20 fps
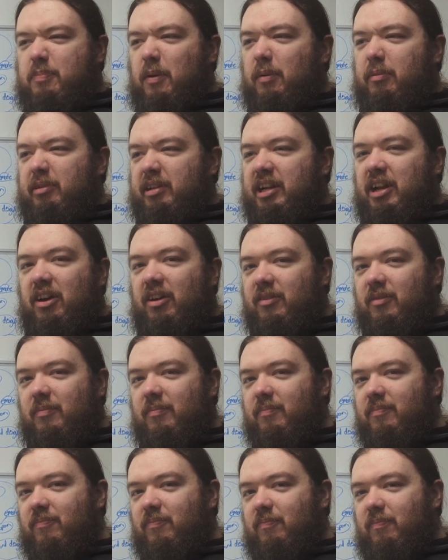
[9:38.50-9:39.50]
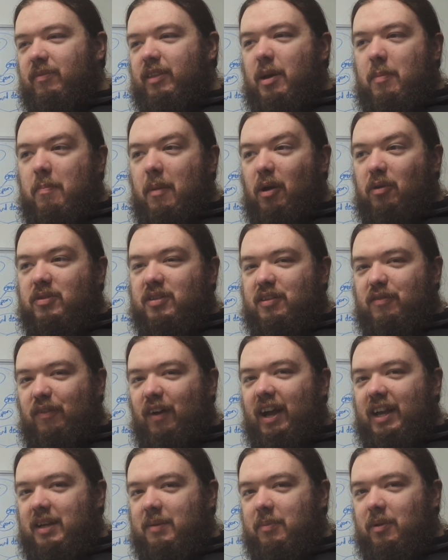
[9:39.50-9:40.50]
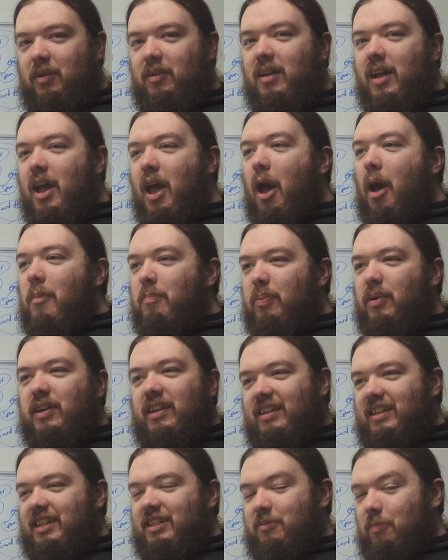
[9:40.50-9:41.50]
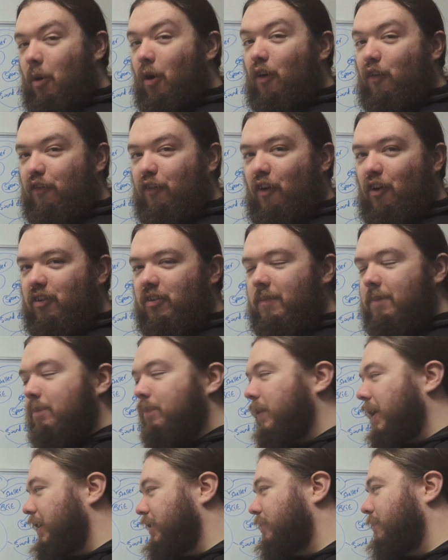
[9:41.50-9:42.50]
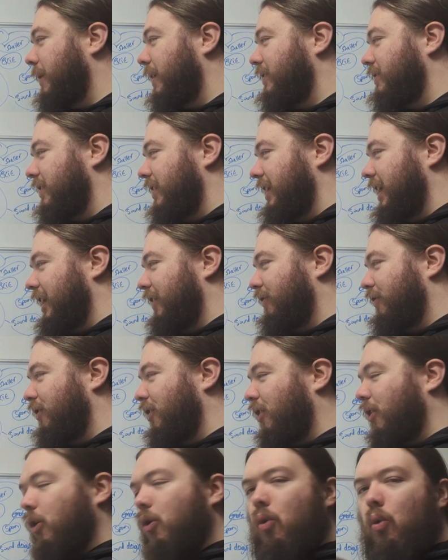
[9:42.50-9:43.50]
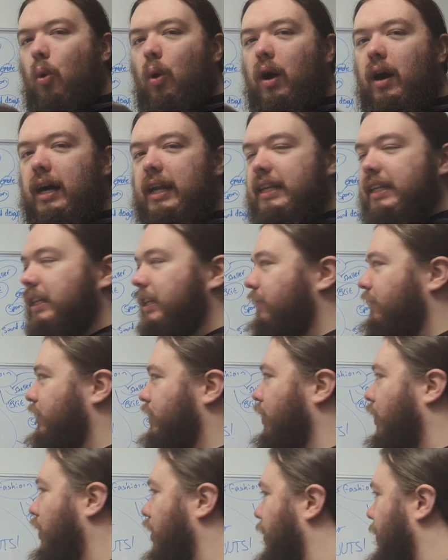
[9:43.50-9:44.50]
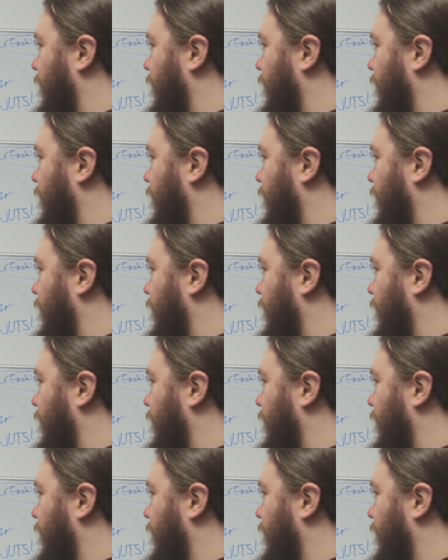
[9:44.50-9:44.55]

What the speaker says: probably not the most viable, but it is more fun, especially if you're... Oh, I didn't even talk